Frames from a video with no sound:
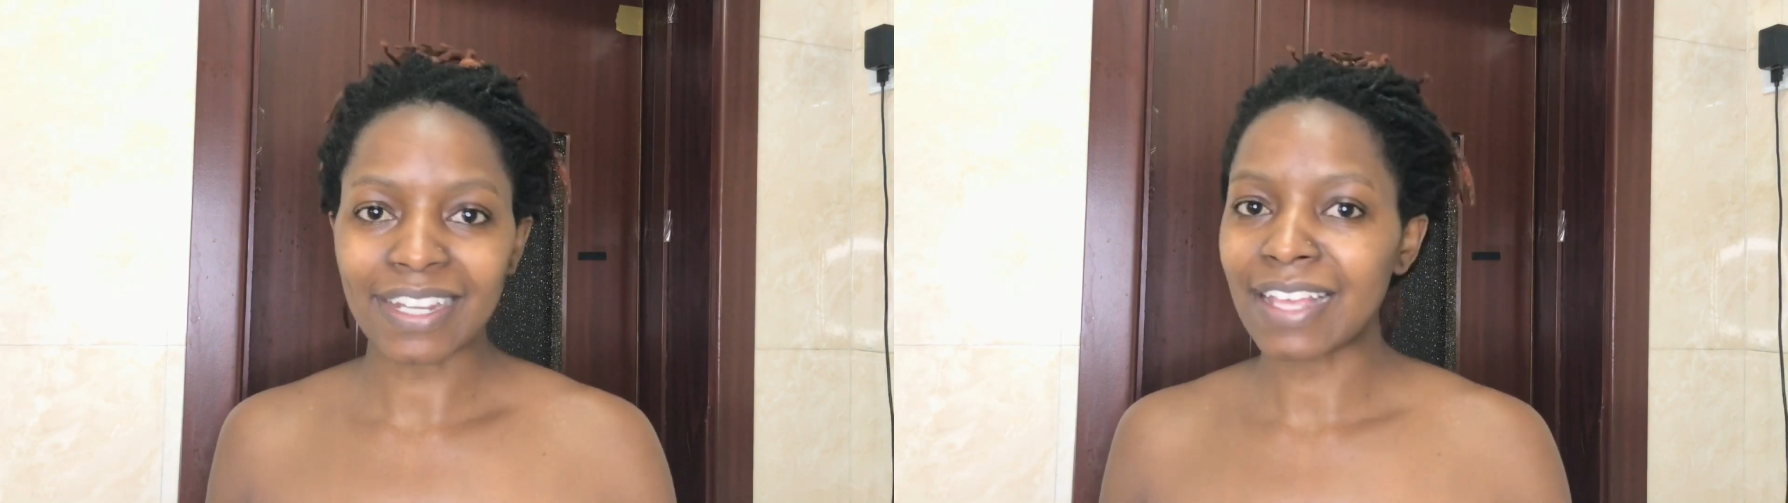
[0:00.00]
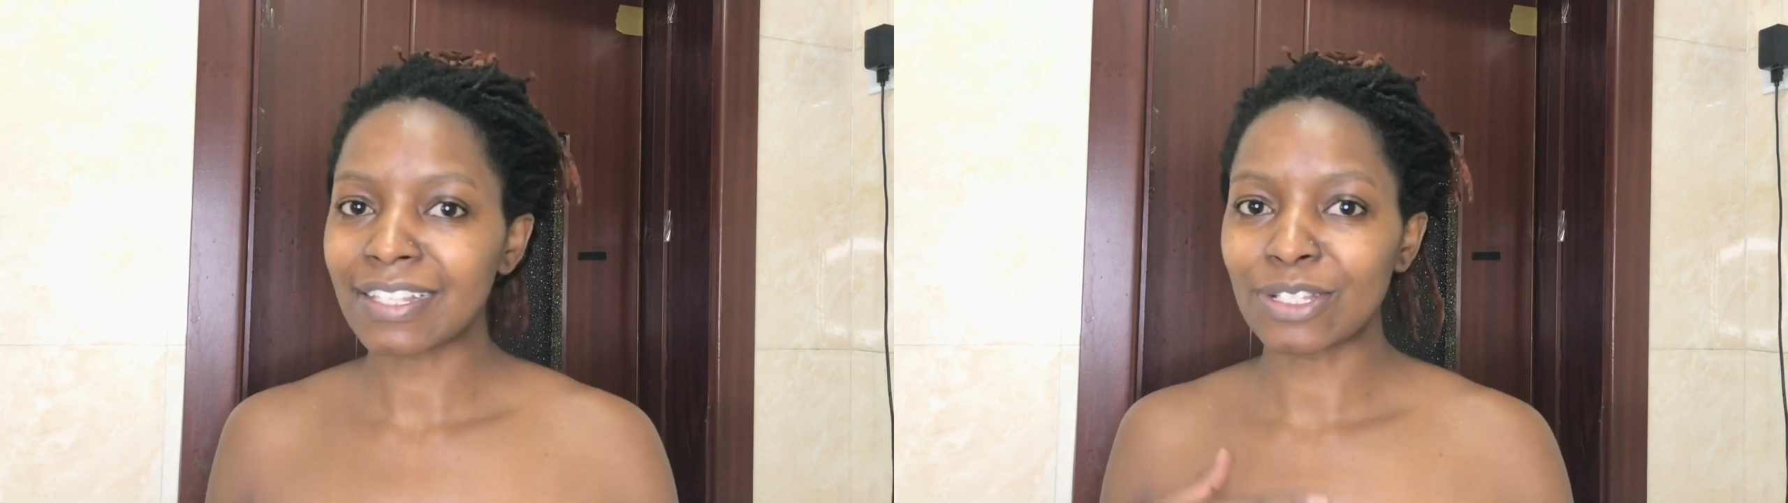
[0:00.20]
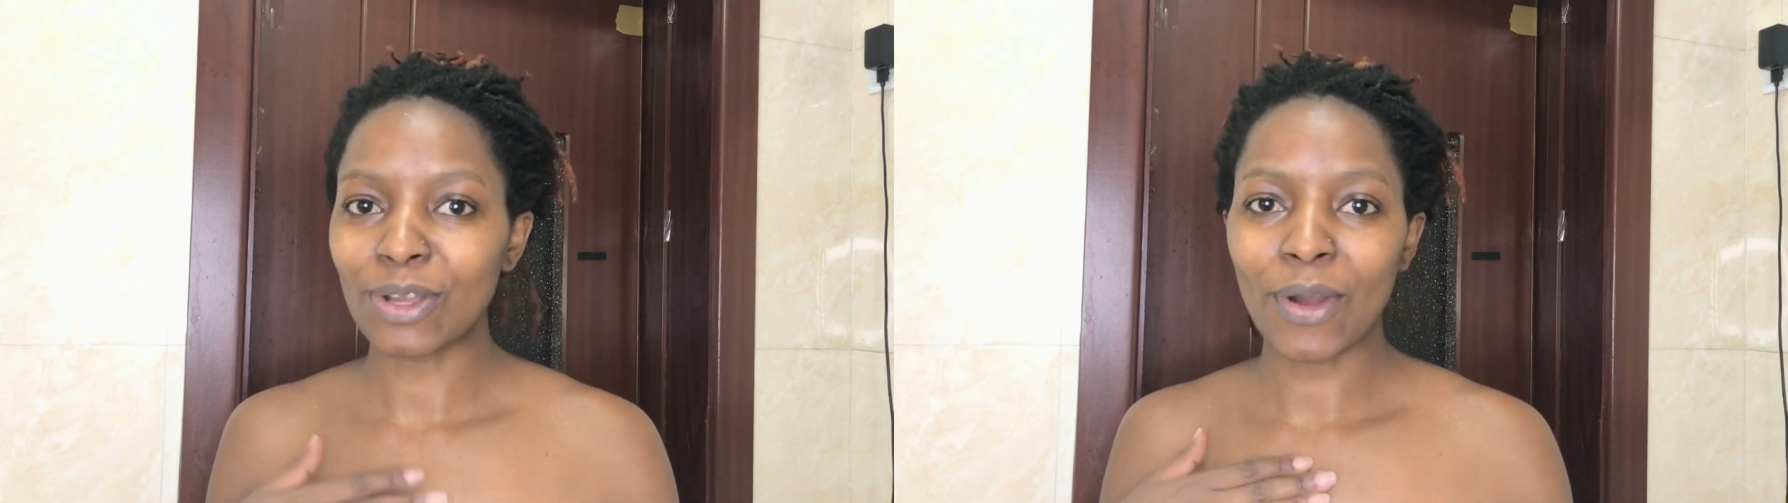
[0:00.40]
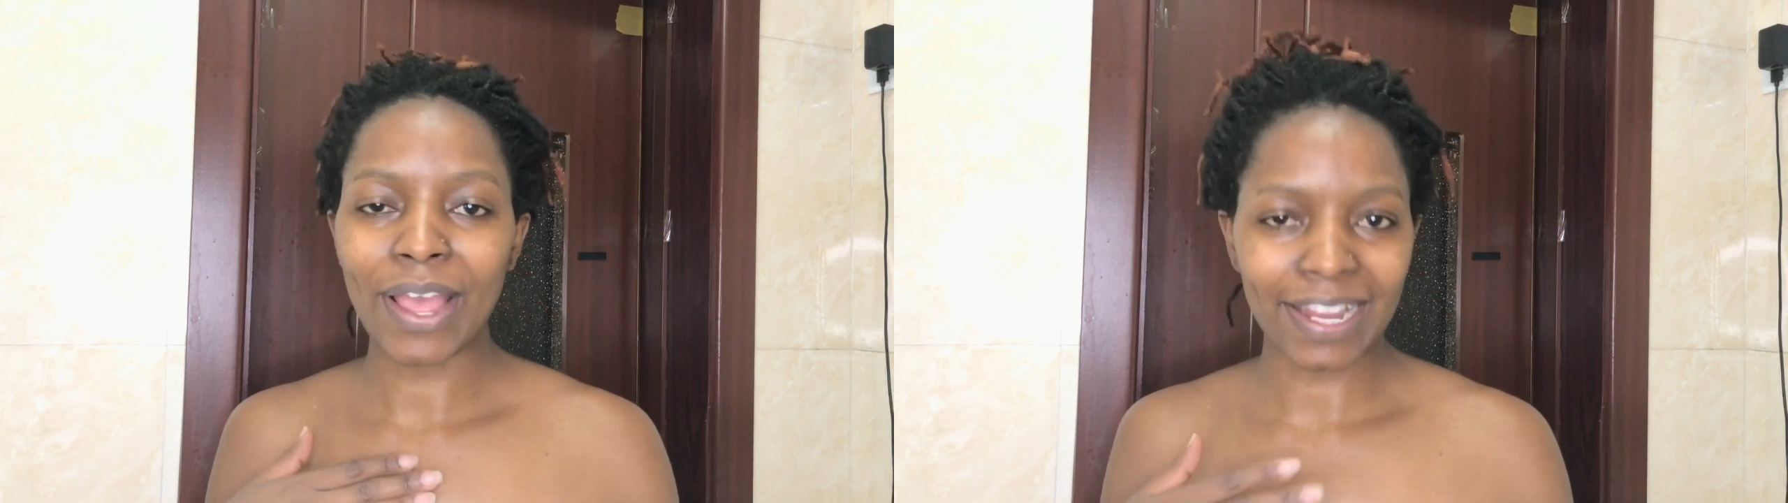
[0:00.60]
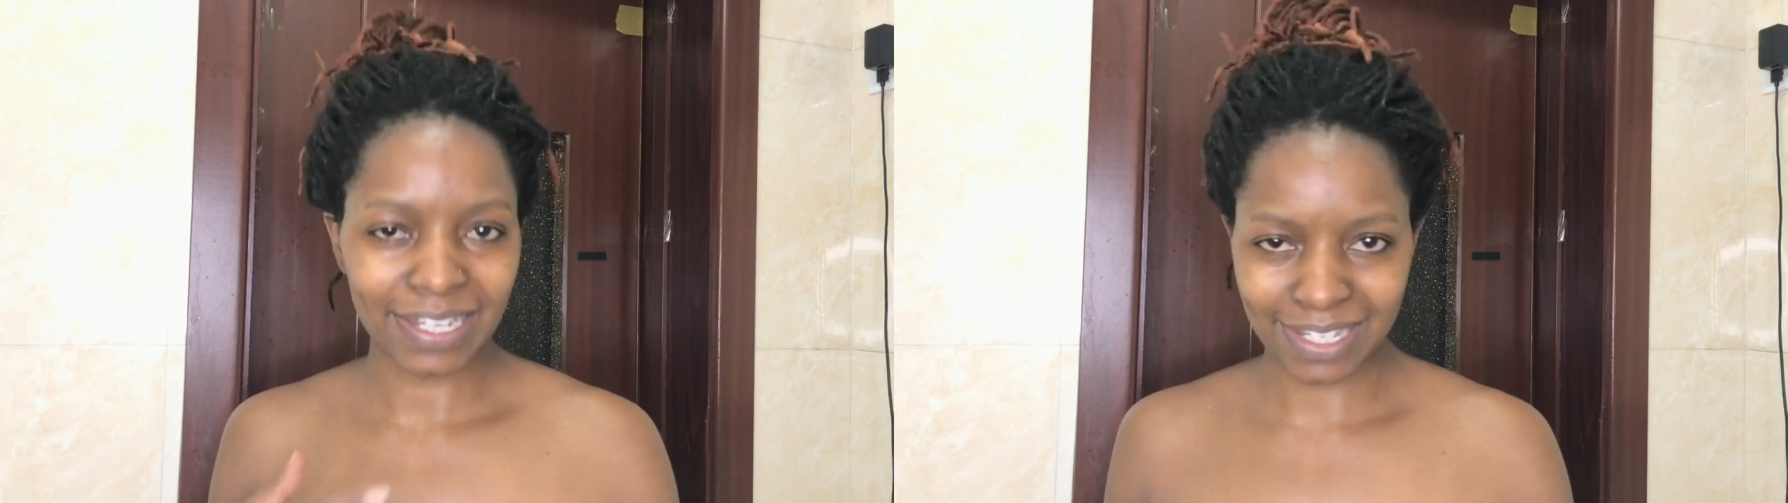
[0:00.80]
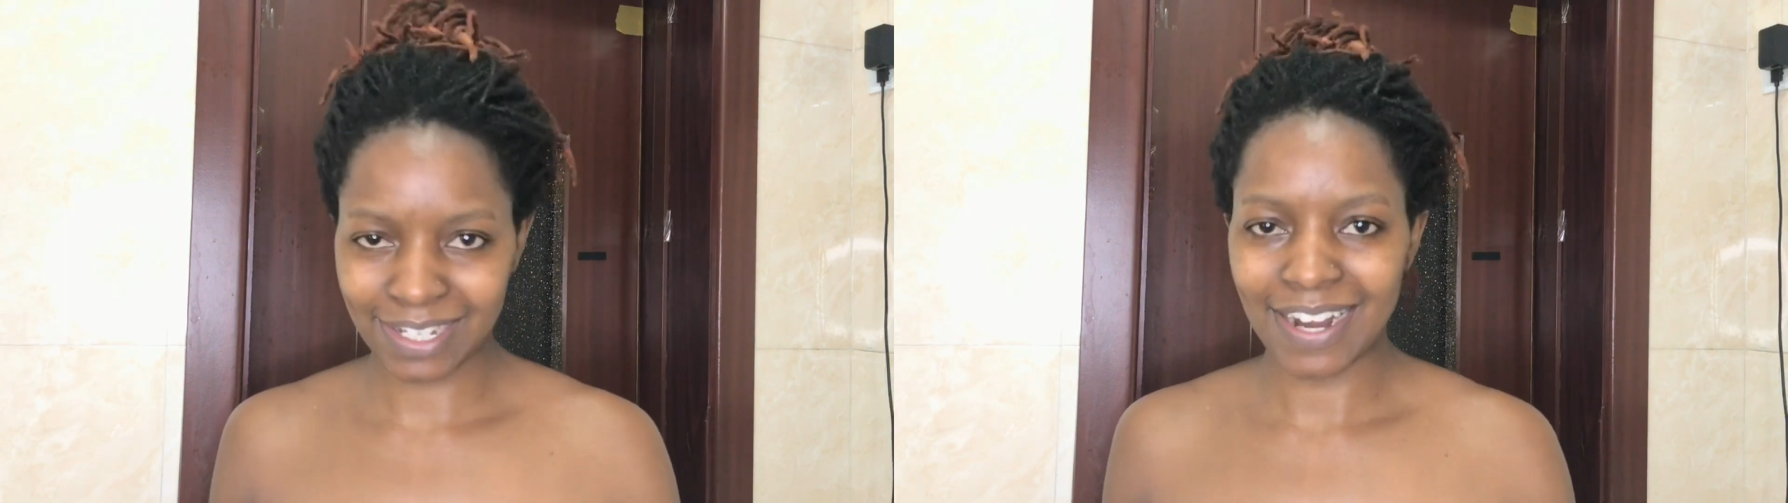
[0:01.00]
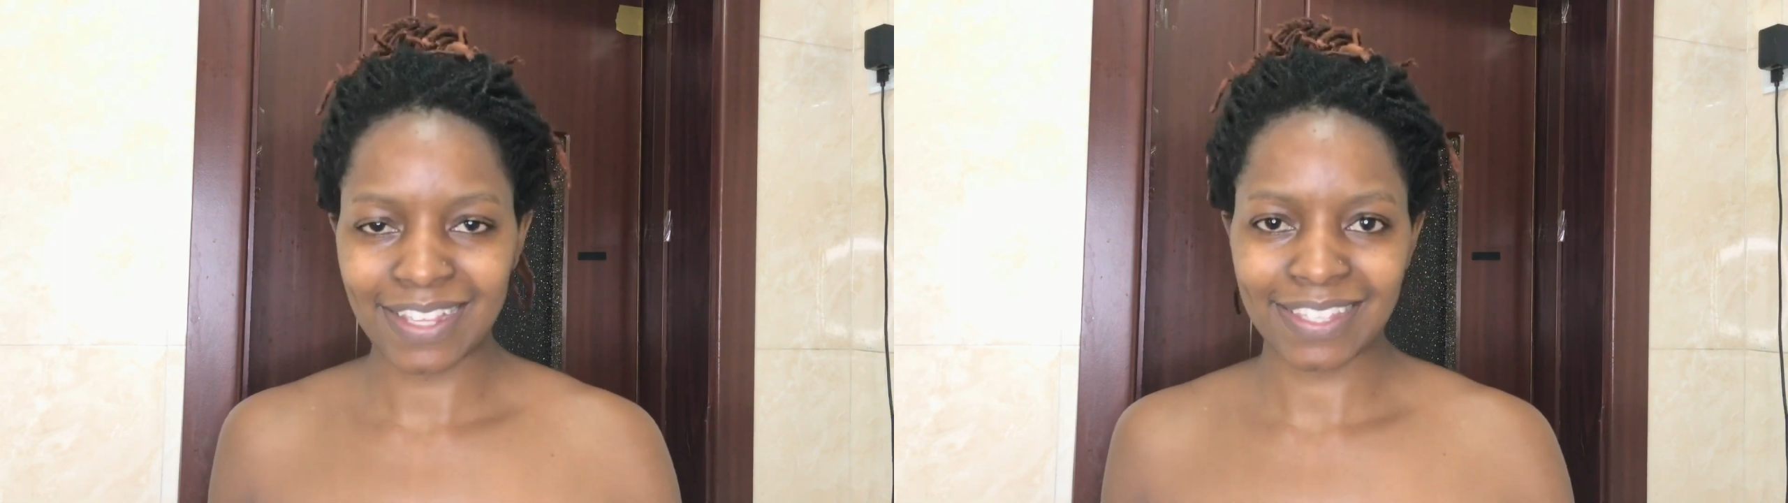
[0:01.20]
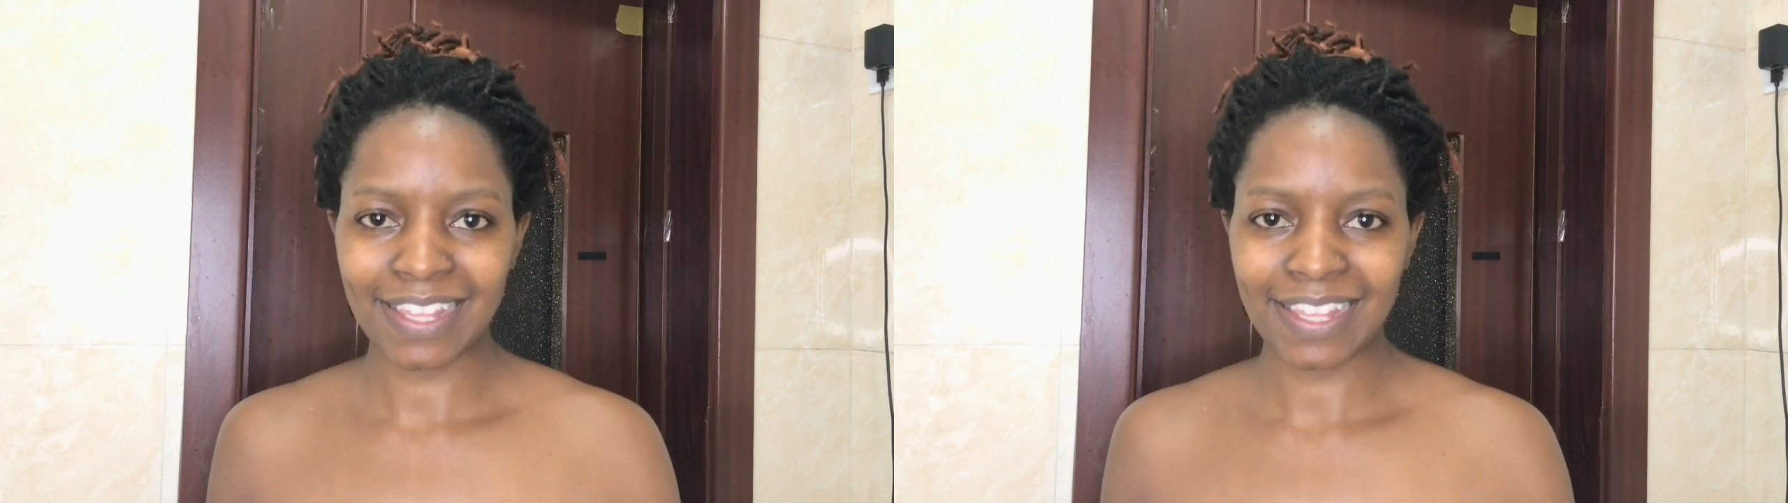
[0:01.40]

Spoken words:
has no extras.